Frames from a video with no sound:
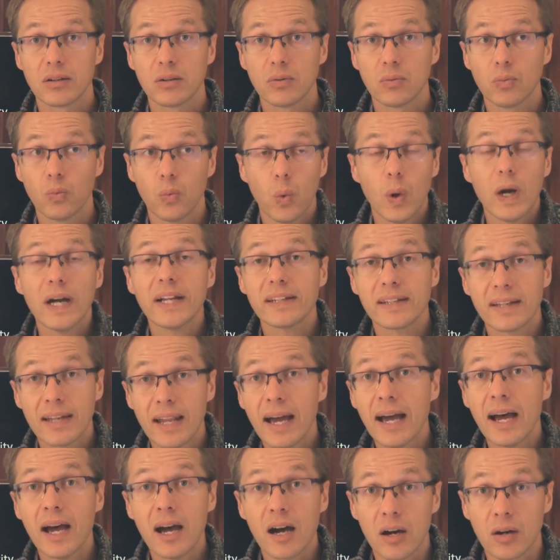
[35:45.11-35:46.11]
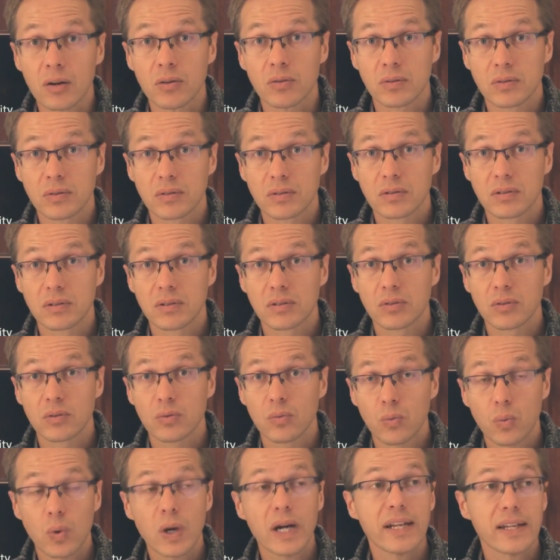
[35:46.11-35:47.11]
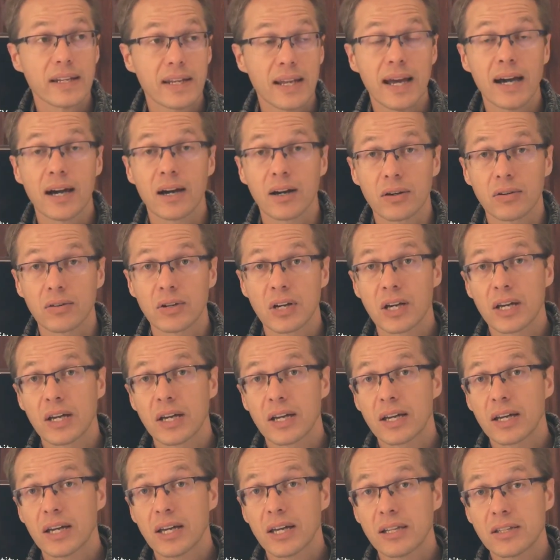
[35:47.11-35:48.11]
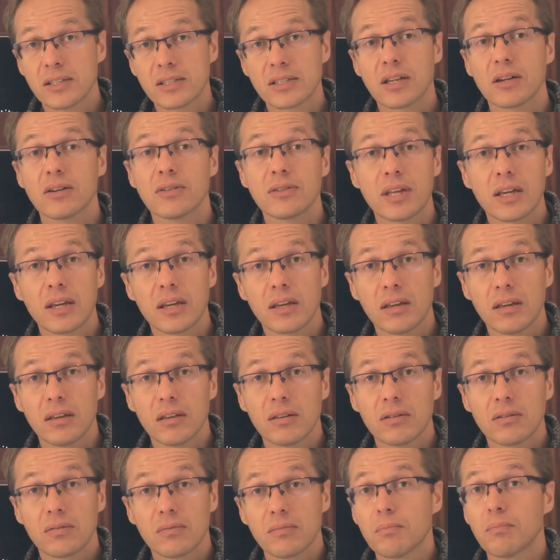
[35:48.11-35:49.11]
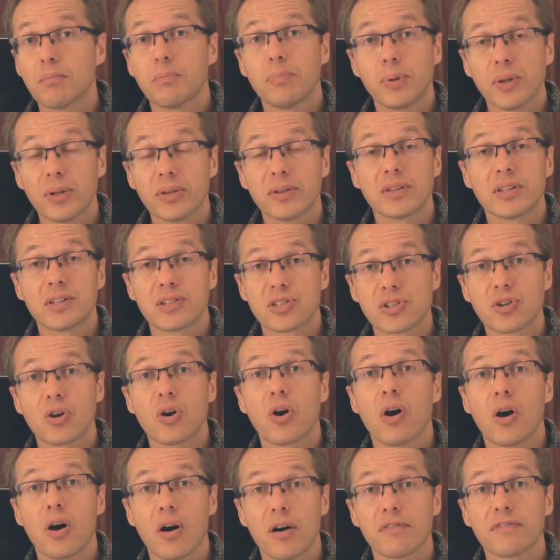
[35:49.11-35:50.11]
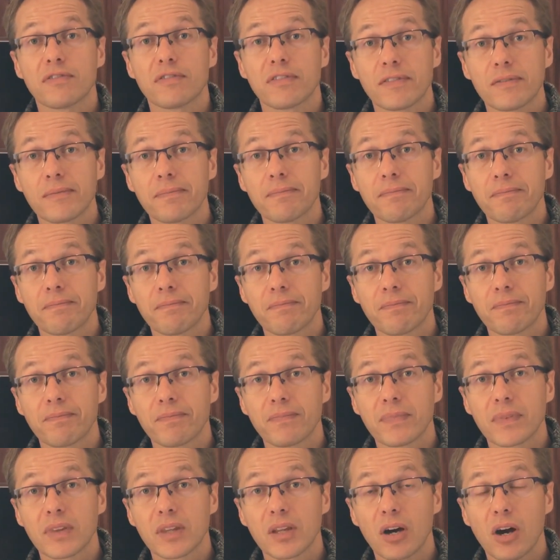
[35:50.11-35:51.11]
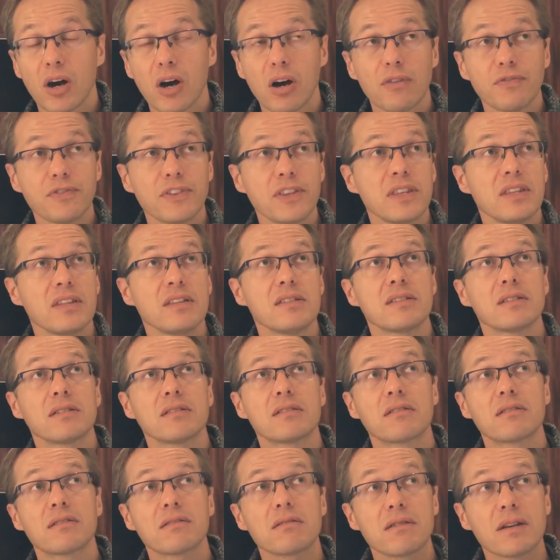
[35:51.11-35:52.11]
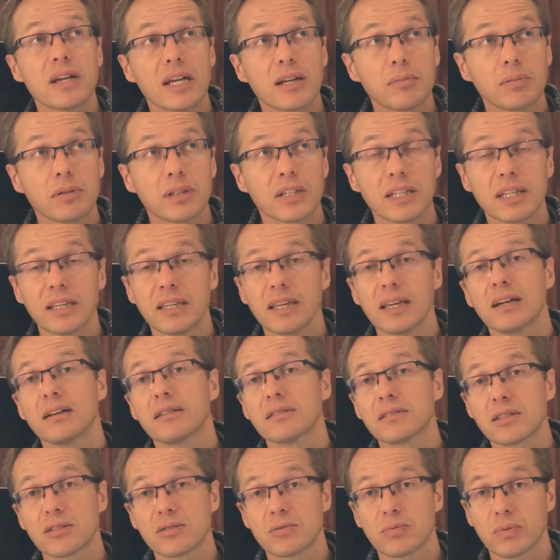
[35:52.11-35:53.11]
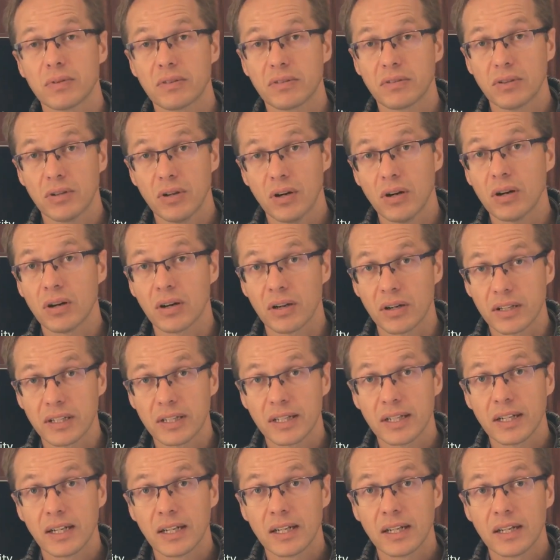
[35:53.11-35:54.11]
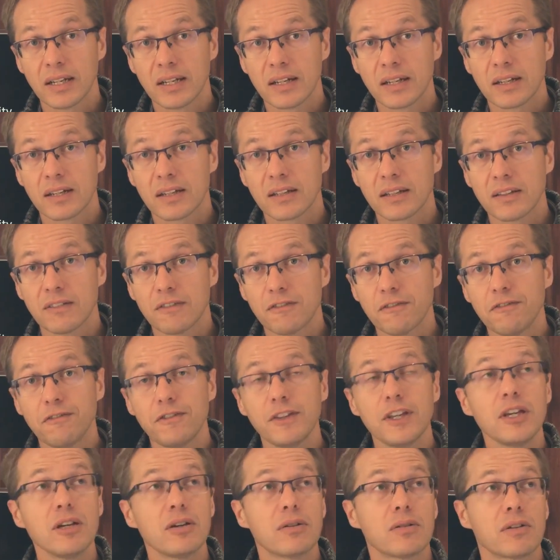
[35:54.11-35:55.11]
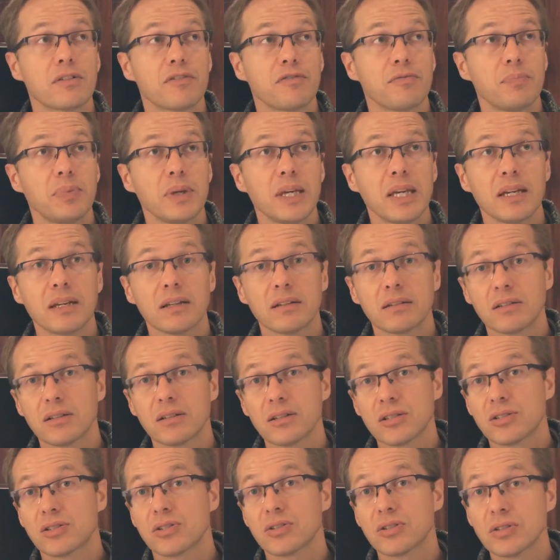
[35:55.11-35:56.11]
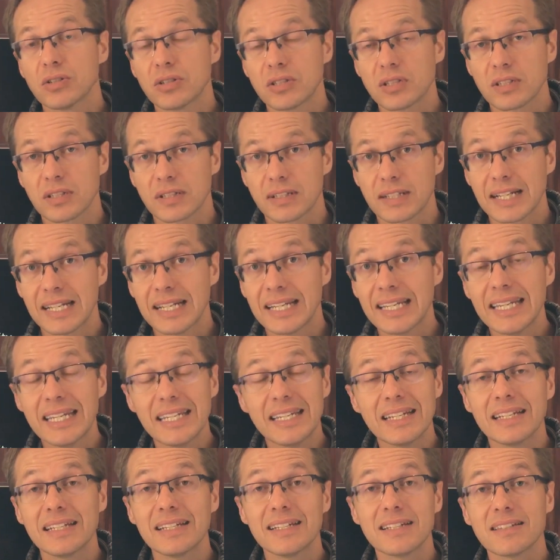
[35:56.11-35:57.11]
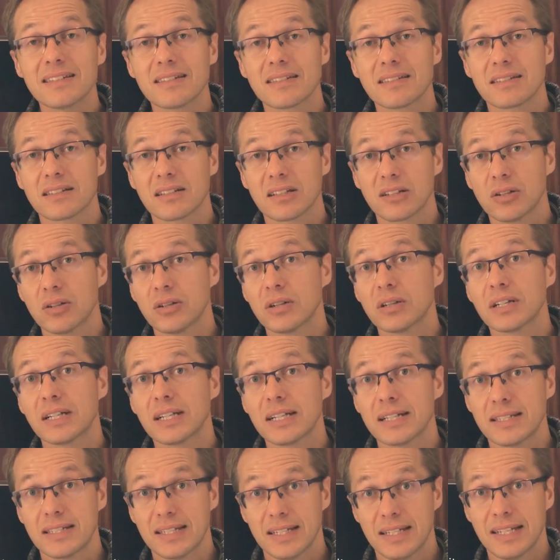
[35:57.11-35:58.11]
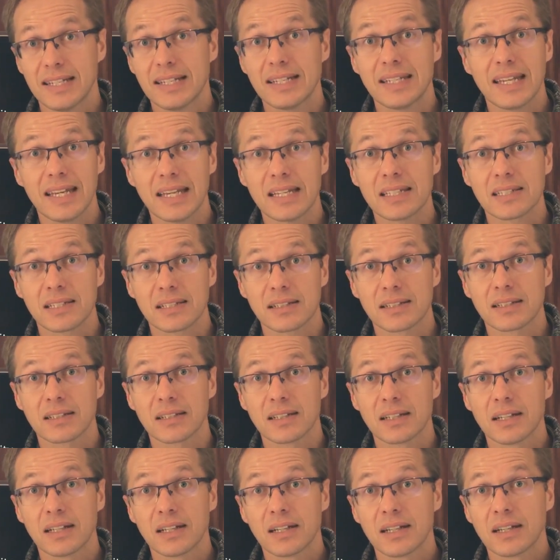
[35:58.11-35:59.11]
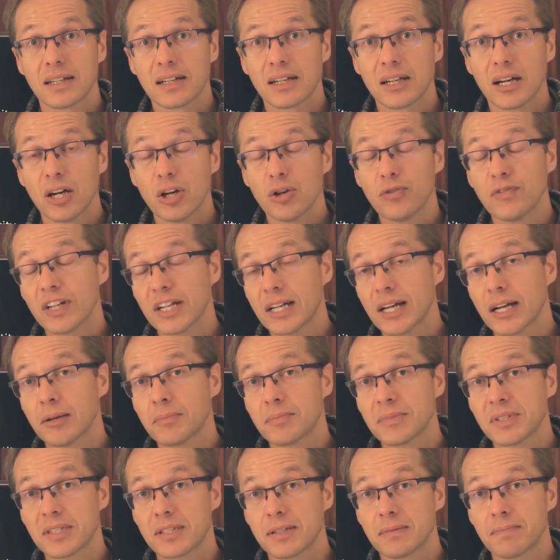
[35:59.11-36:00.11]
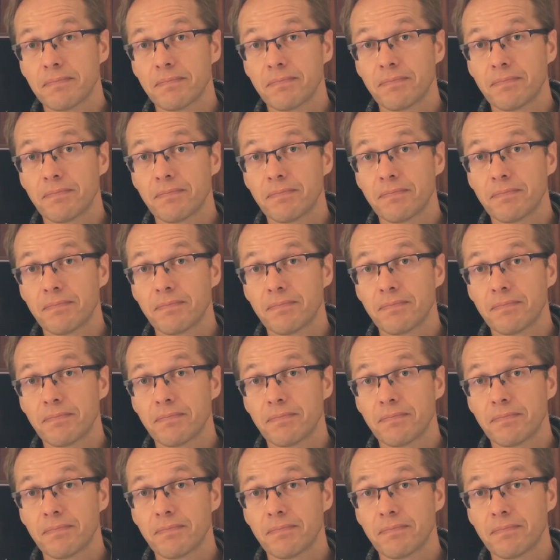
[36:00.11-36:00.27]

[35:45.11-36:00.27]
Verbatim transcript: What now? What now? And so they built this calf. After these incredible encounters with God, fear of being deserted, leaderless, godless in the desert overcomes them,